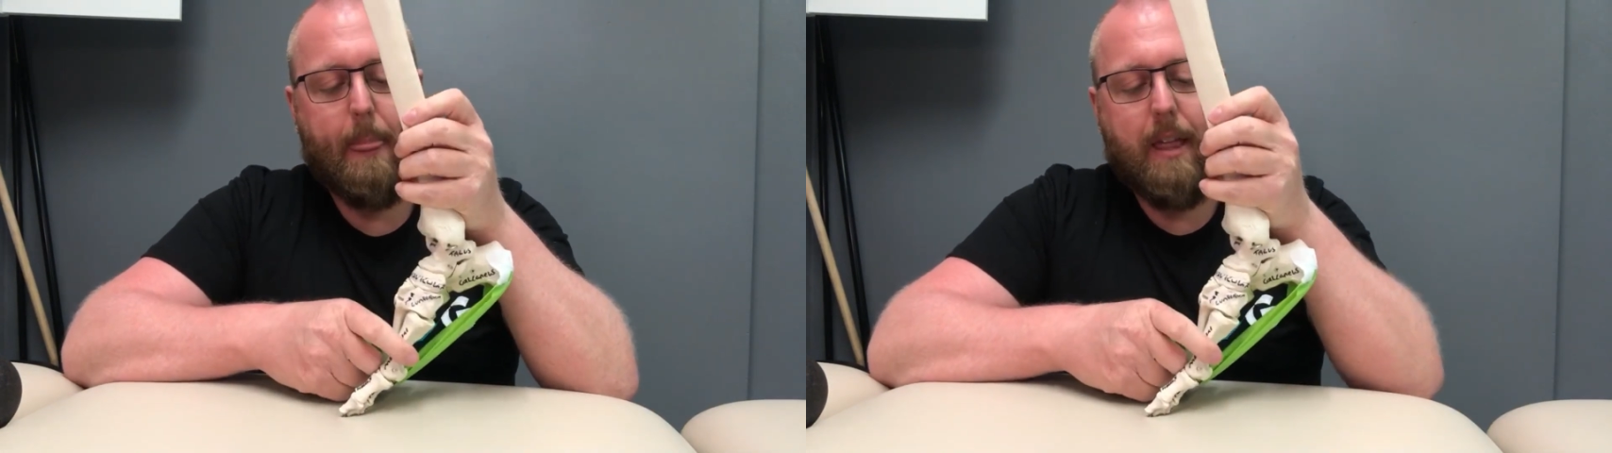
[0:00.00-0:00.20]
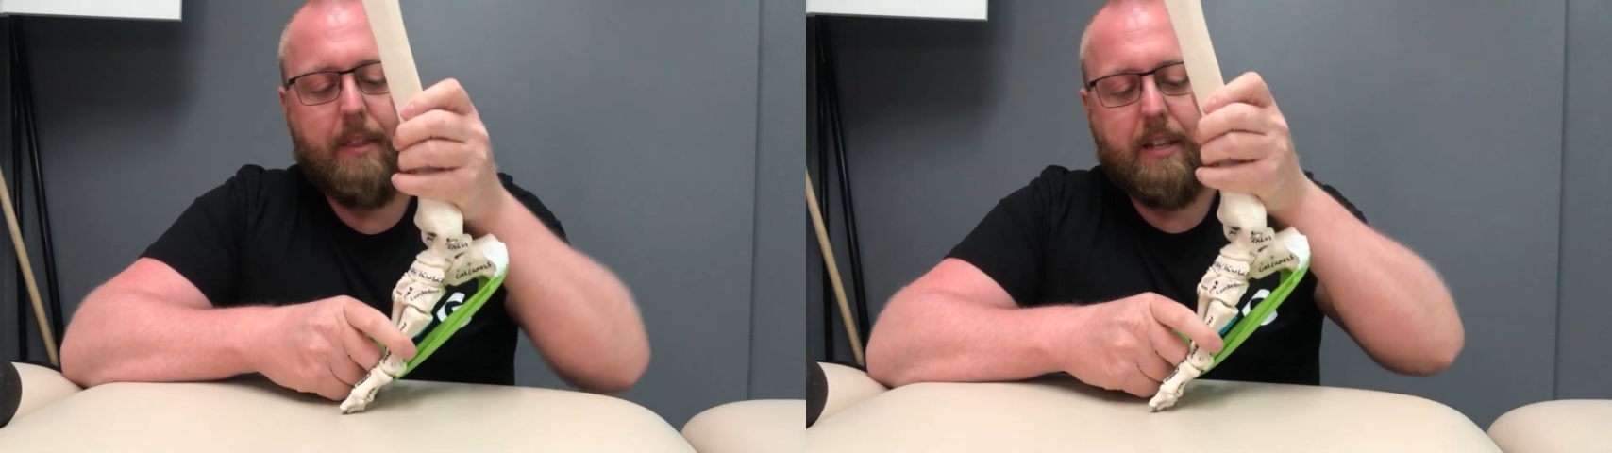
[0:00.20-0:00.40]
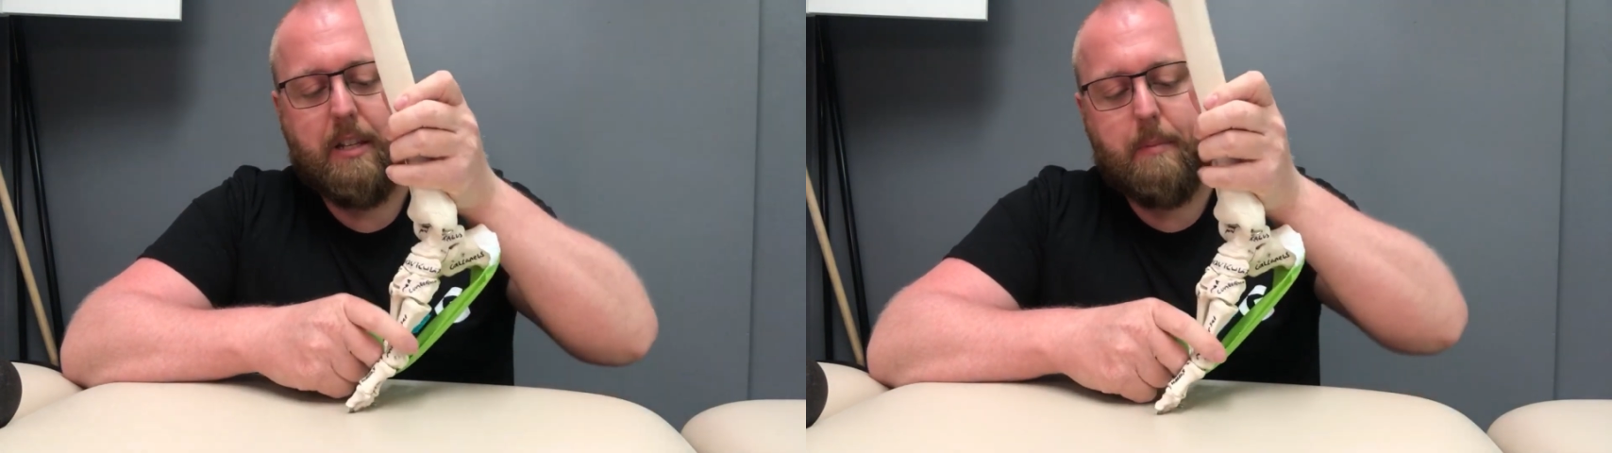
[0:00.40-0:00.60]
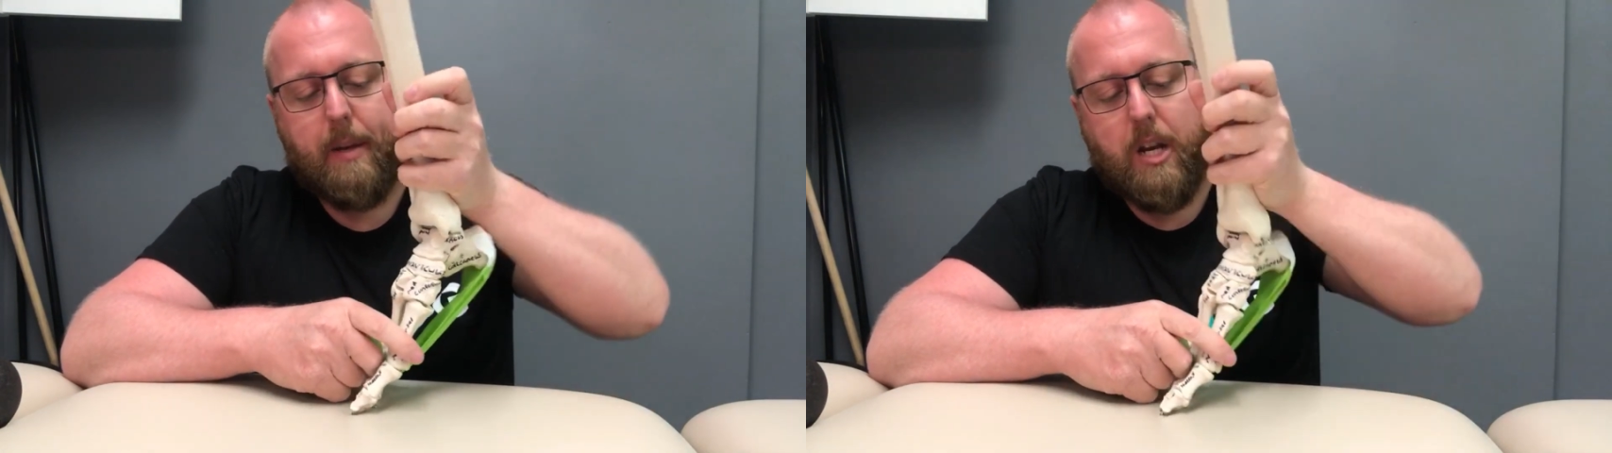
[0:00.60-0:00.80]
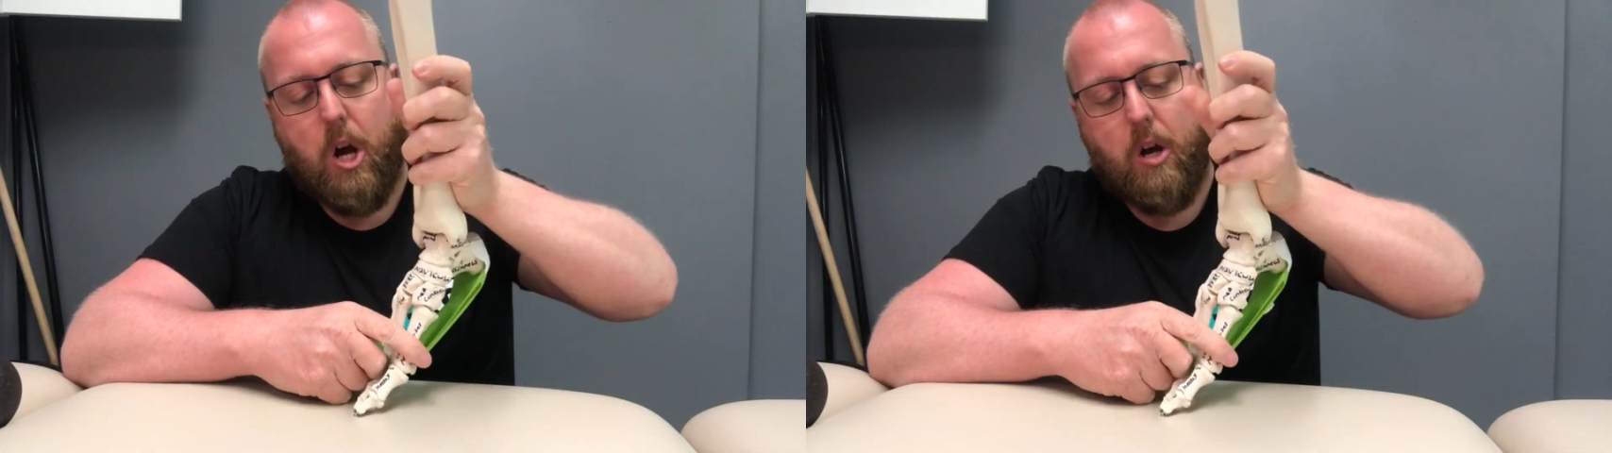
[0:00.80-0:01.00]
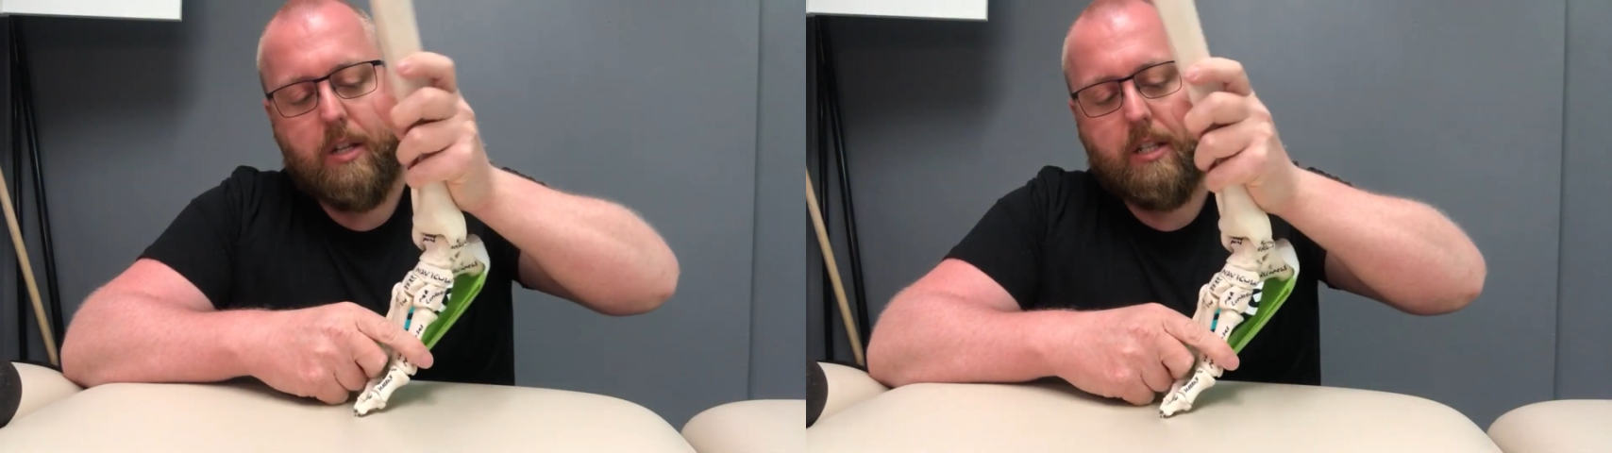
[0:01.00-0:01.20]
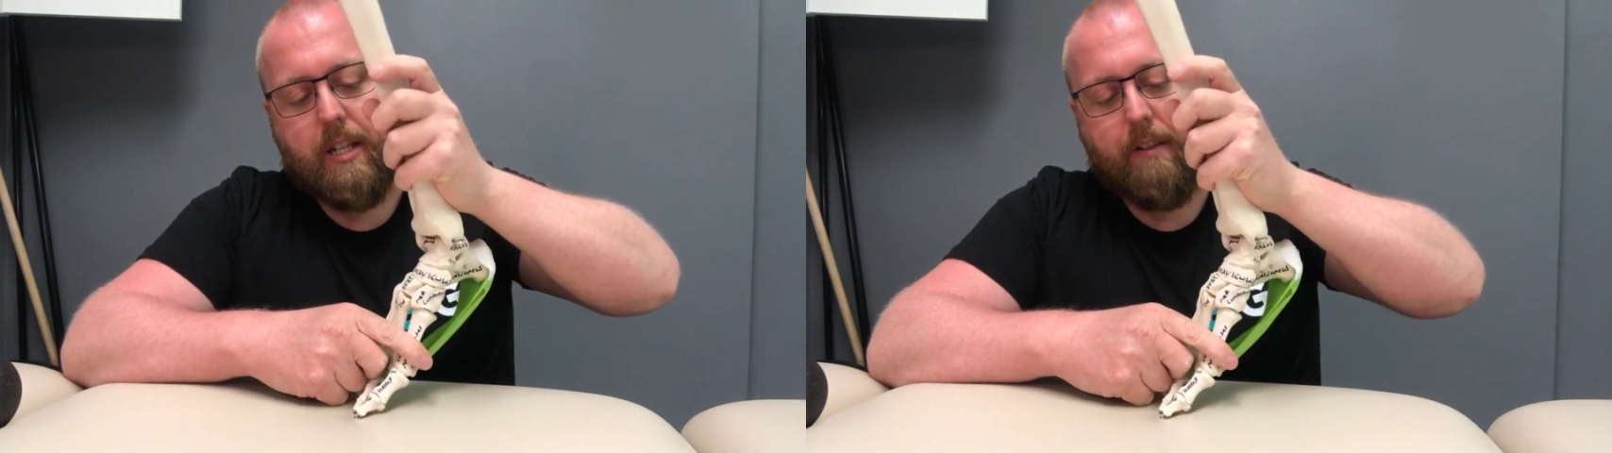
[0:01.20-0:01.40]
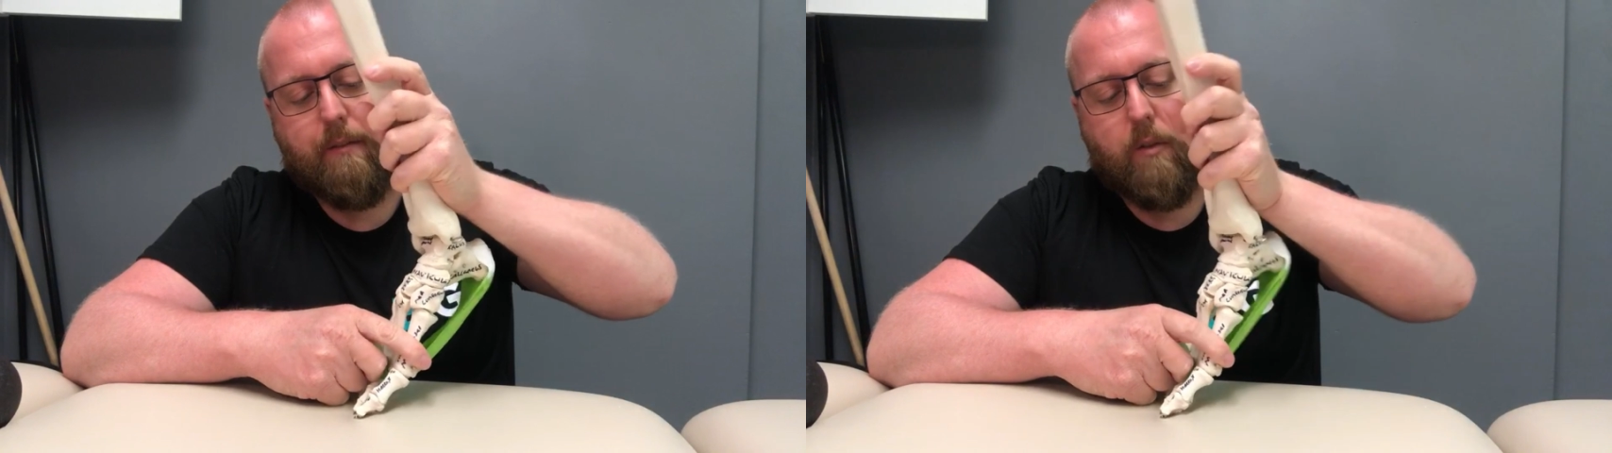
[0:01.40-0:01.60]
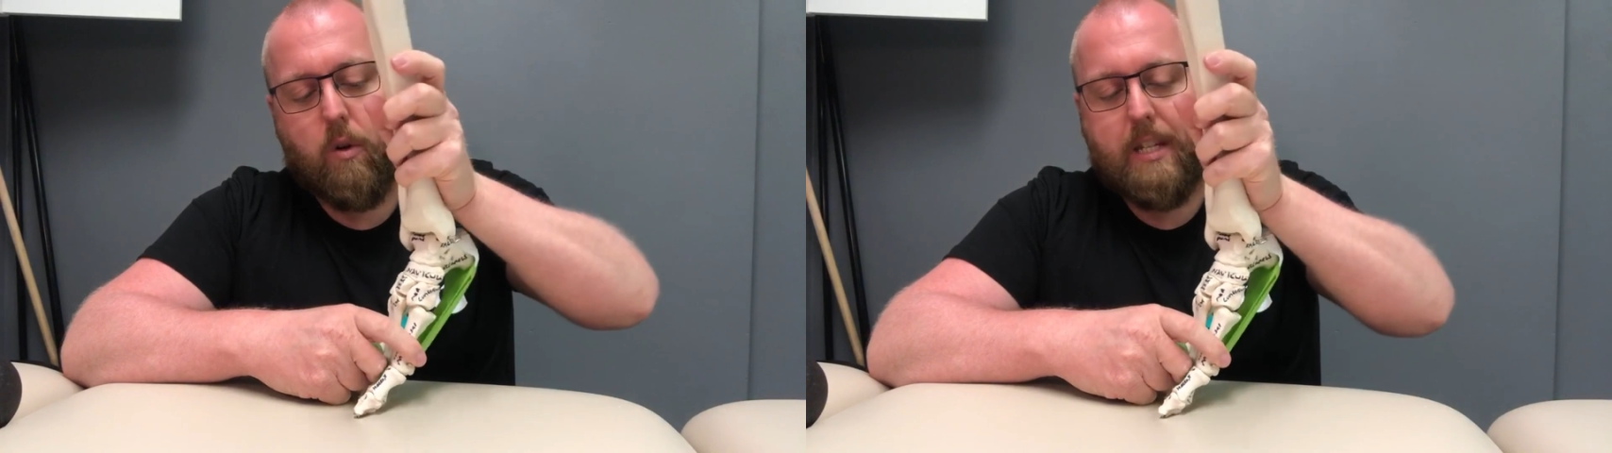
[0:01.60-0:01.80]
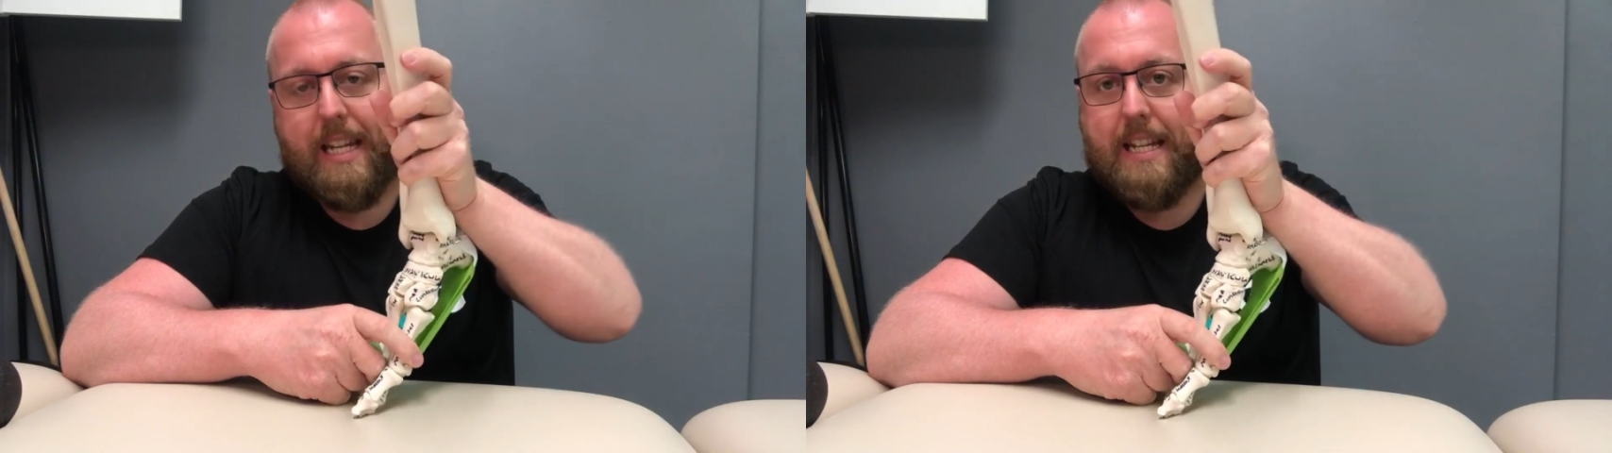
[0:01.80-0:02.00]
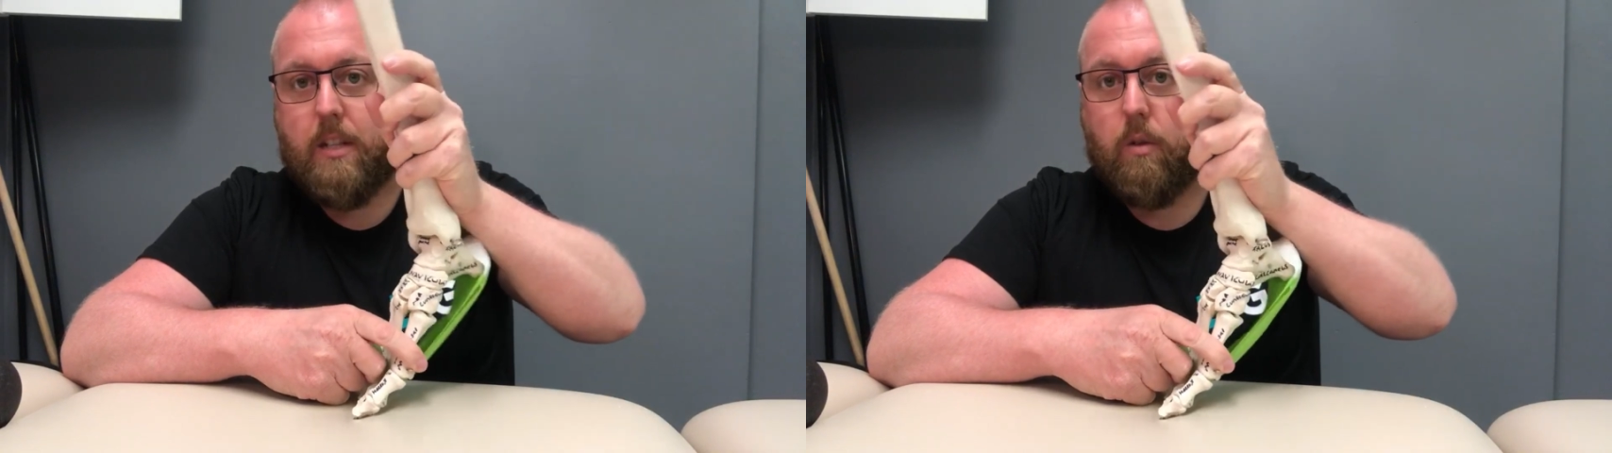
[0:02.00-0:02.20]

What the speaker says: This is because the foot is